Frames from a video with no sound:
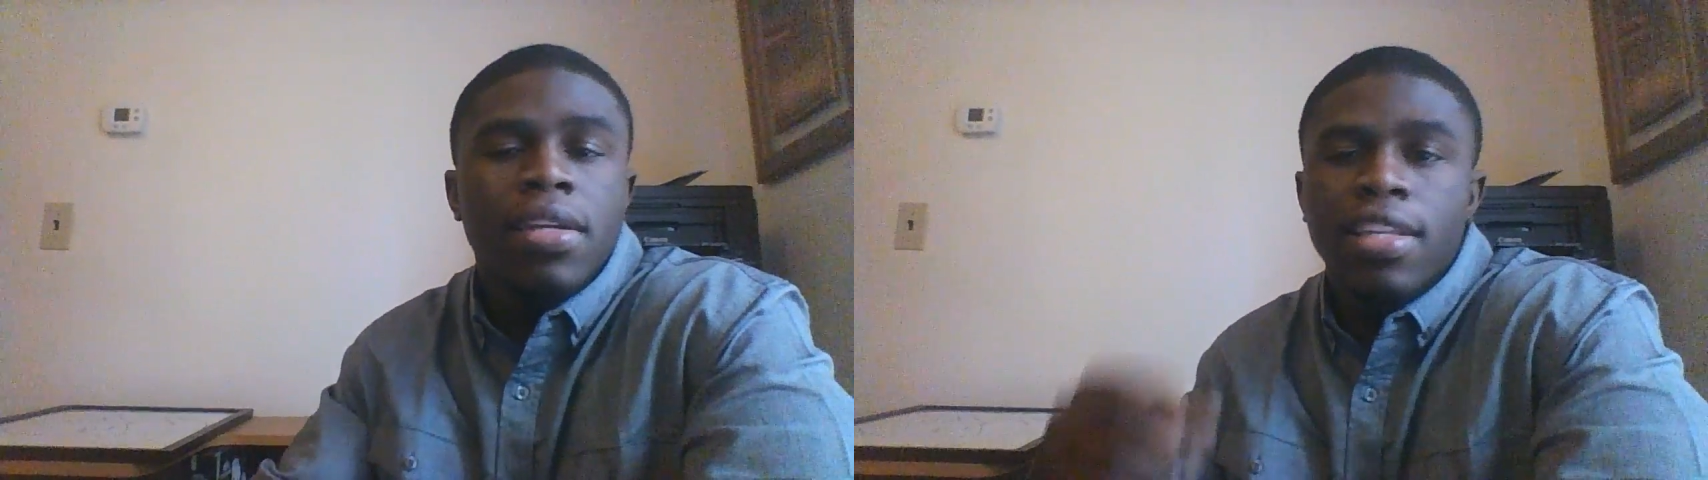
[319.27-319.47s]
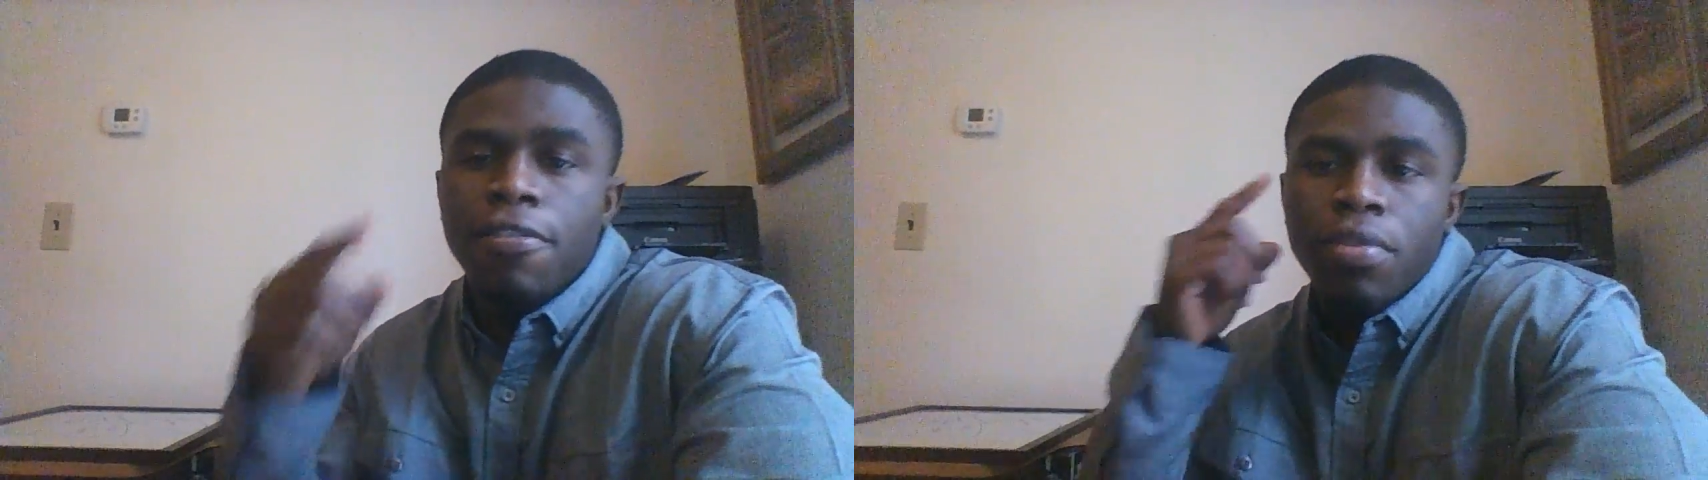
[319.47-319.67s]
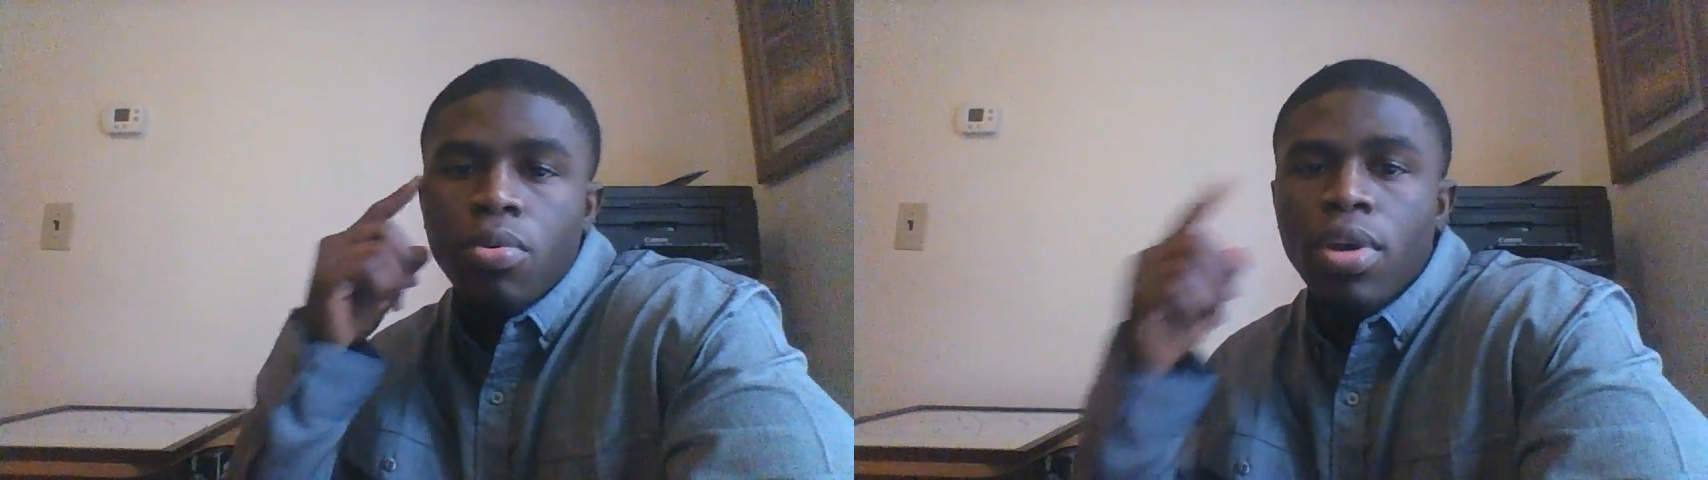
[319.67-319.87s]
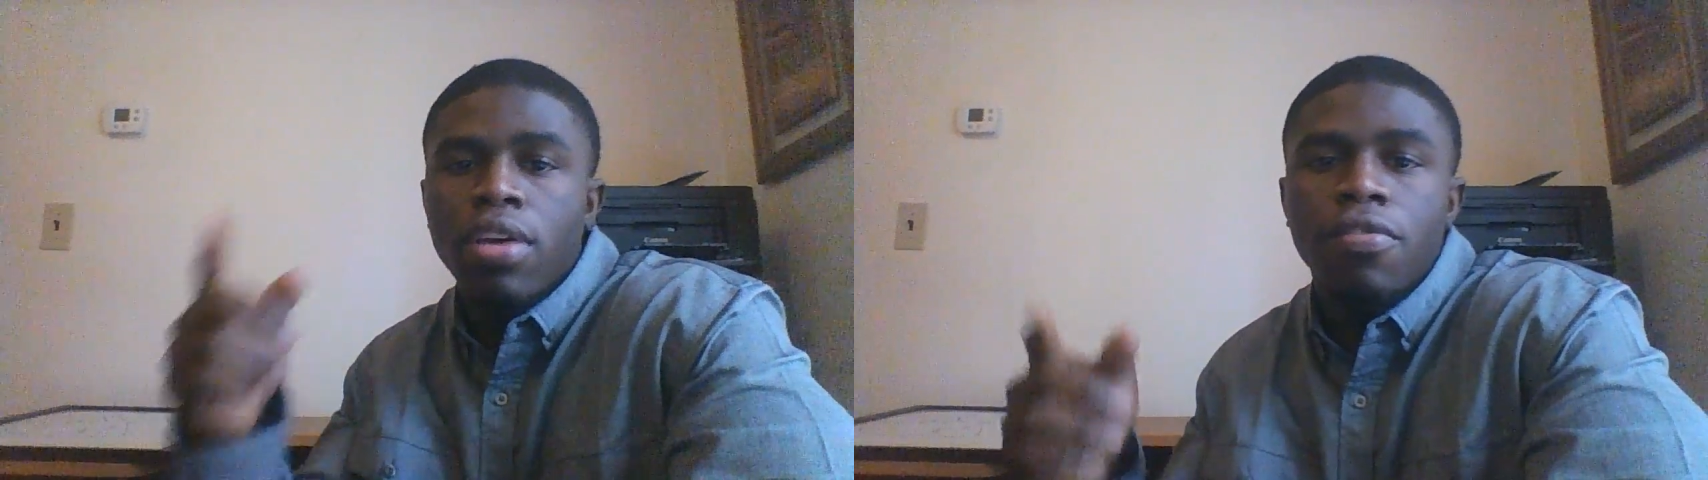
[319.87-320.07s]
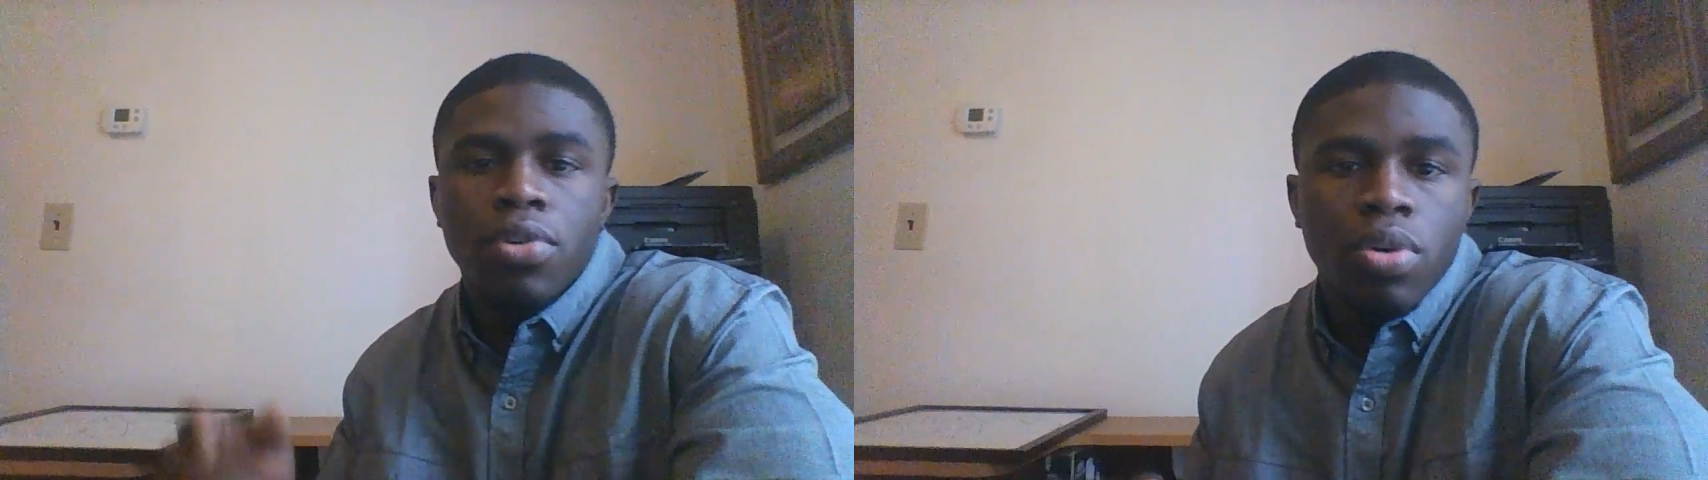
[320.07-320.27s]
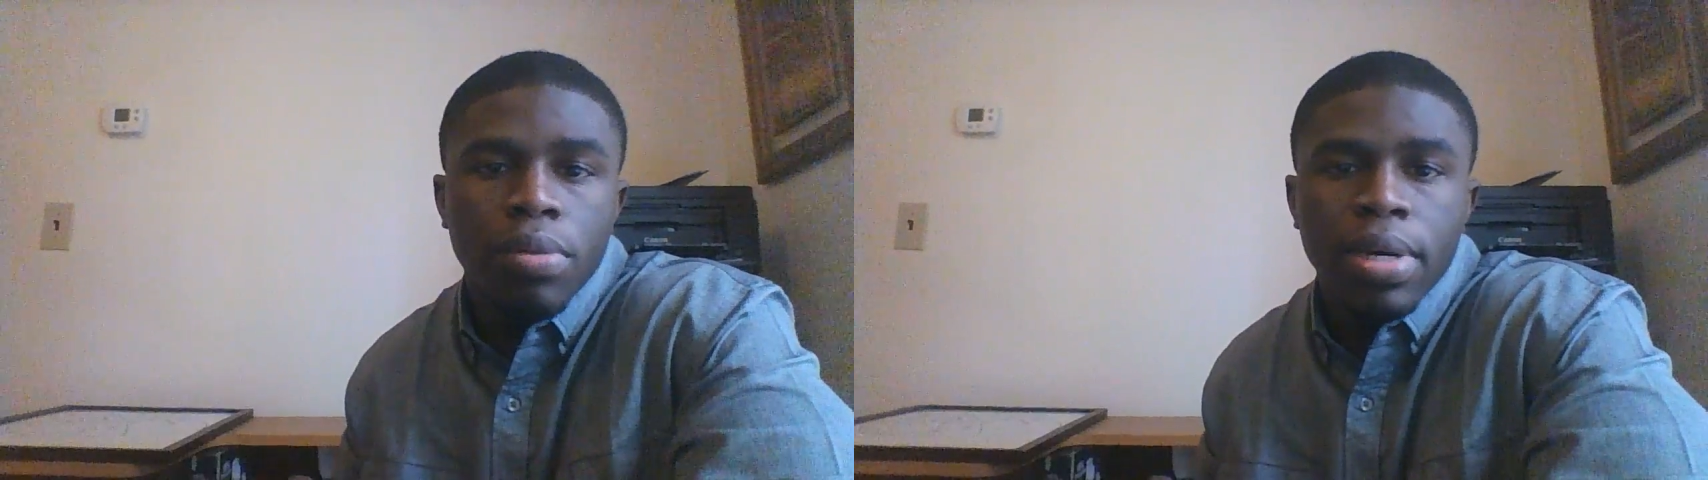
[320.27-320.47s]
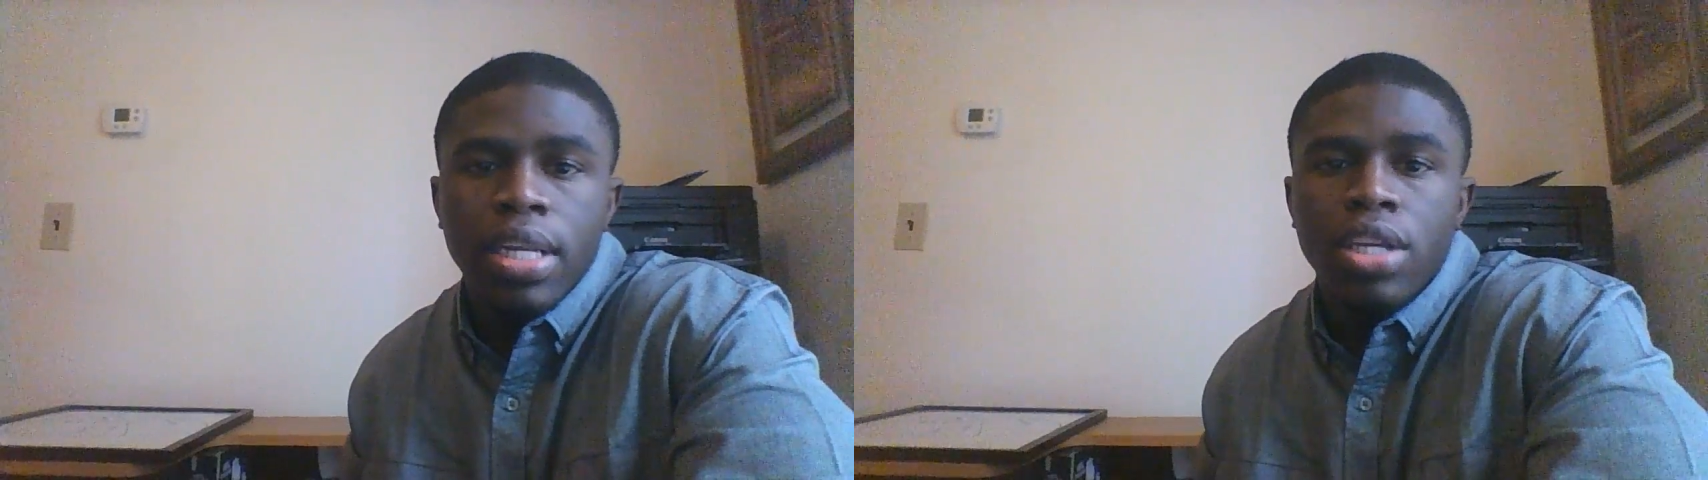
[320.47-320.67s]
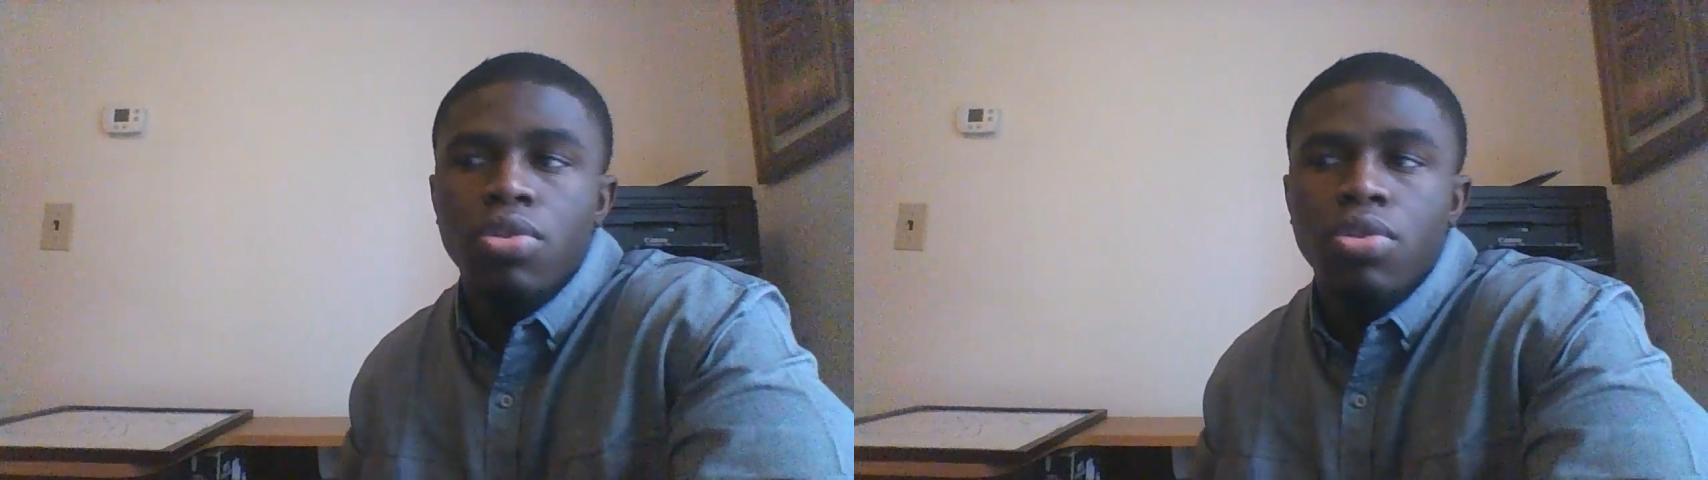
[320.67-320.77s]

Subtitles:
different way of viewing money.